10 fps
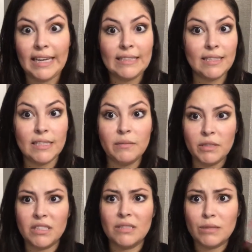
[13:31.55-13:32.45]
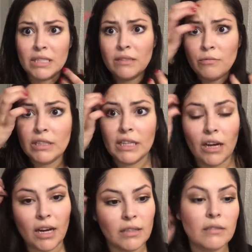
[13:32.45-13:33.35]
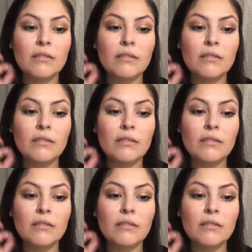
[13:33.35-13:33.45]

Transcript: AC because it was getting really hot.